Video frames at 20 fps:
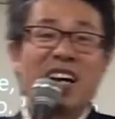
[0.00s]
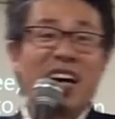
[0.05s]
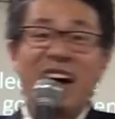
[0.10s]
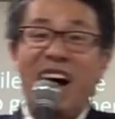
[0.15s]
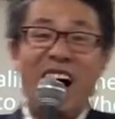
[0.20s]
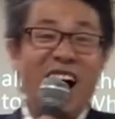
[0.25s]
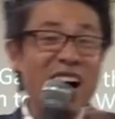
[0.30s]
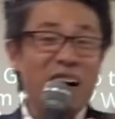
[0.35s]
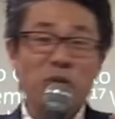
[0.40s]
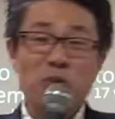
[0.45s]

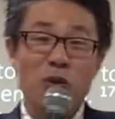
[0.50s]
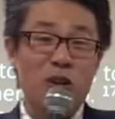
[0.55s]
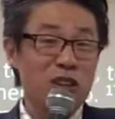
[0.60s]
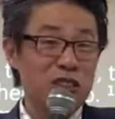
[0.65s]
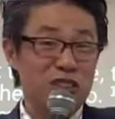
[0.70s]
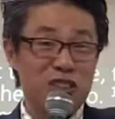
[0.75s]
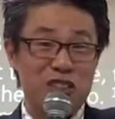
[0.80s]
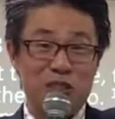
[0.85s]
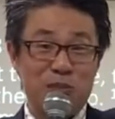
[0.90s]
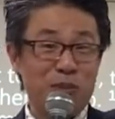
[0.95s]
I
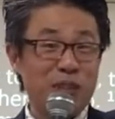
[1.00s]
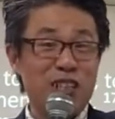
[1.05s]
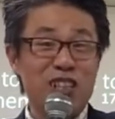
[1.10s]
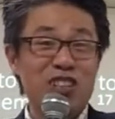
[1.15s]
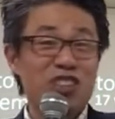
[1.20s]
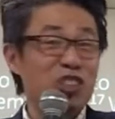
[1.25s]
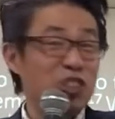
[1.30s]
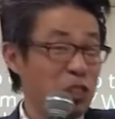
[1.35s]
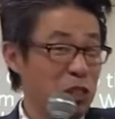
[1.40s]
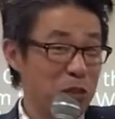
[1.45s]
want to
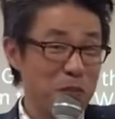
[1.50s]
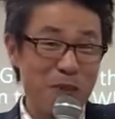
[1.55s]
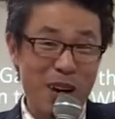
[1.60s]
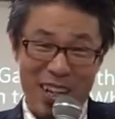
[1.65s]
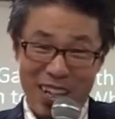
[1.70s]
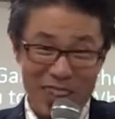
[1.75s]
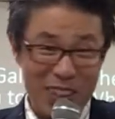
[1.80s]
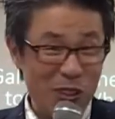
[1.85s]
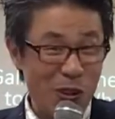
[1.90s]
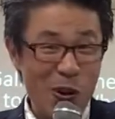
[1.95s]
because you're my
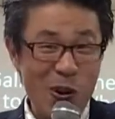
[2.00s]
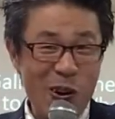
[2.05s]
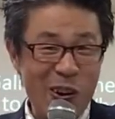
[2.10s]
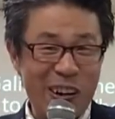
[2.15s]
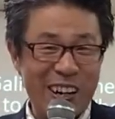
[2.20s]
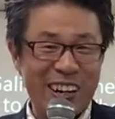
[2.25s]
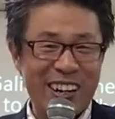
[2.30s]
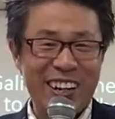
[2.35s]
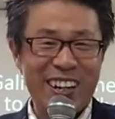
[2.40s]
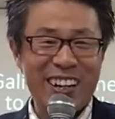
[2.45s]

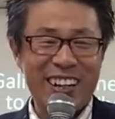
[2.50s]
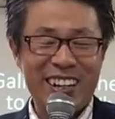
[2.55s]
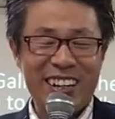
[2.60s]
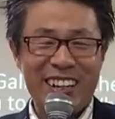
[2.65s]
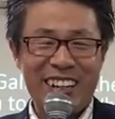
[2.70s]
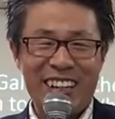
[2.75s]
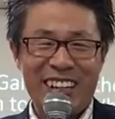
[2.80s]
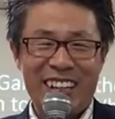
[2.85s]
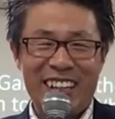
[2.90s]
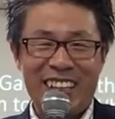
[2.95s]
Lord.
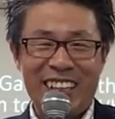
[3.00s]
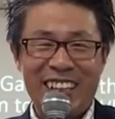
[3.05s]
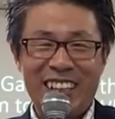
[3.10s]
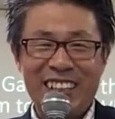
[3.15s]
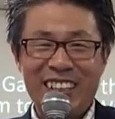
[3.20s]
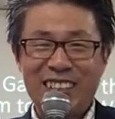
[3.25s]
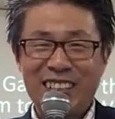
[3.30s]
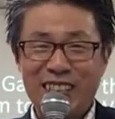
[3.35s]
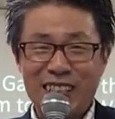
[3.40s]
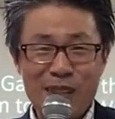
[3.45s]

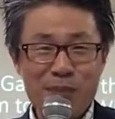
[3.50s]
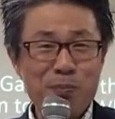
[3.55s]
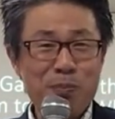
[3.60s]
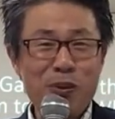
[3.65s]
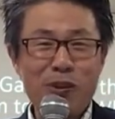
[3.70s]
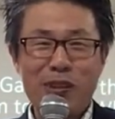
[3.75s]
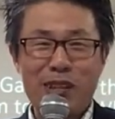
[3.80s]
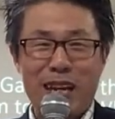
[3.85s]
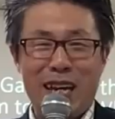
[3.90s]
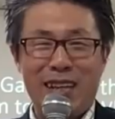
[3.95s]

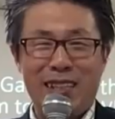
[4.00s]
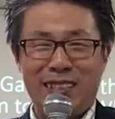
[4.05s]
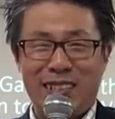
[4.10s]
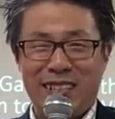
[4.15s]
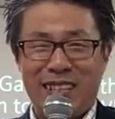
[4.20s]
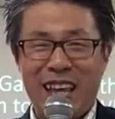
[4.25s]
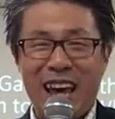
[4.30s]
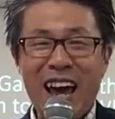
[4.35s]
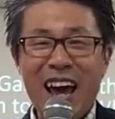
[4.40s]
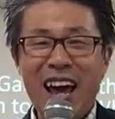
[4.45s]
Simple as
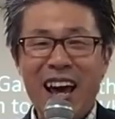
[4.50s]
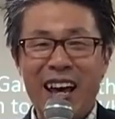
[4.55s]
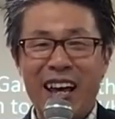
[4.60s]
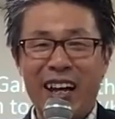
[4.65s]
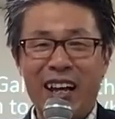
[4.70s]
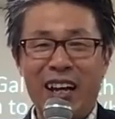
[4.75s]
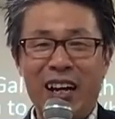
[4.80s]
that.